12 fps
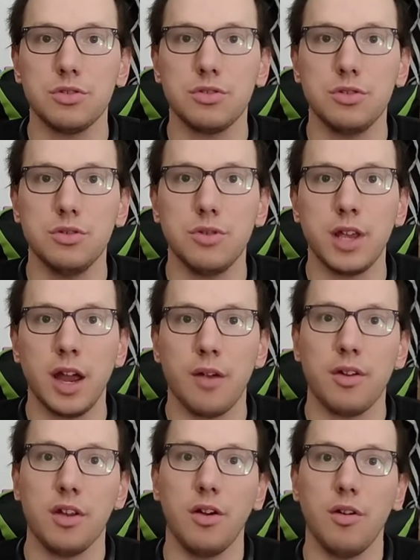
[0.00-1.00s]
to
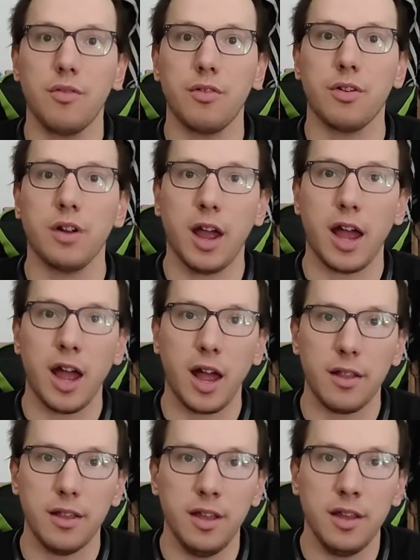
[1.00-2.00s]
carry over
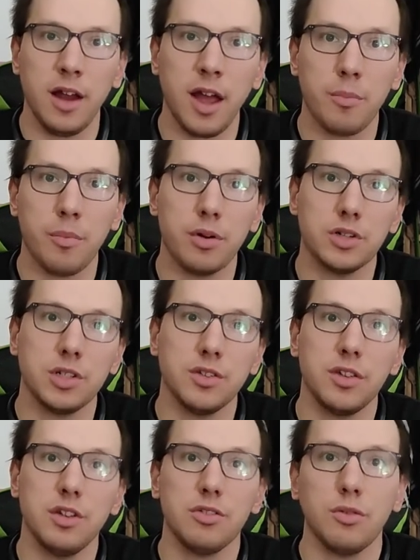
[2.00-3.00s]
in app
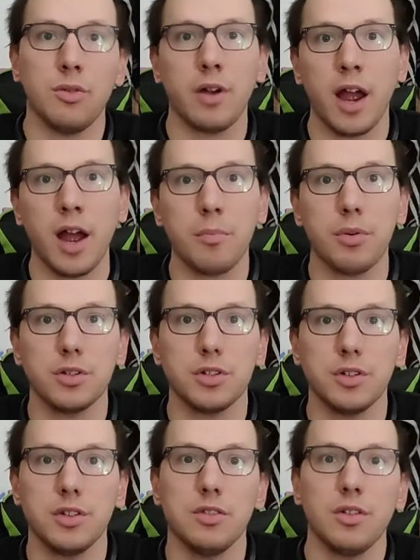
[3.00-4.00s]
purchases or app
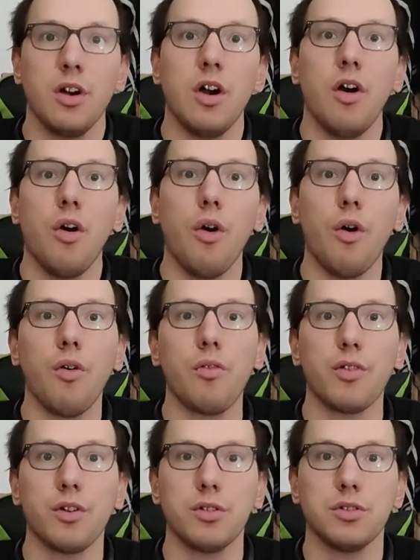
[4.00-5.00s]
purchases
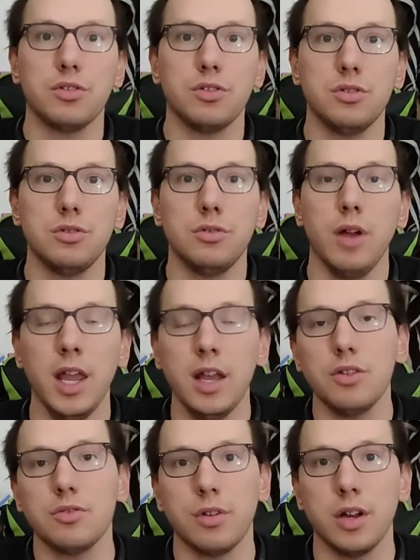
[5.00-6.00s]
over to
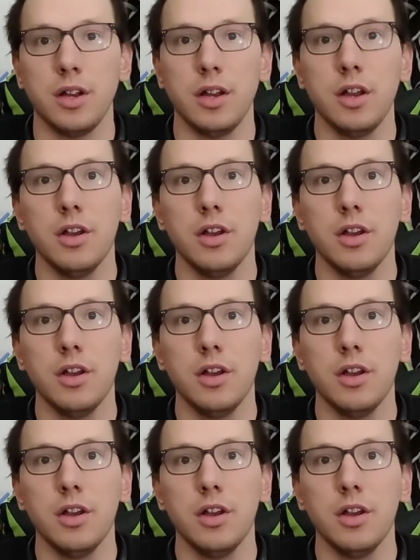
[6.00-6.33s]
Android.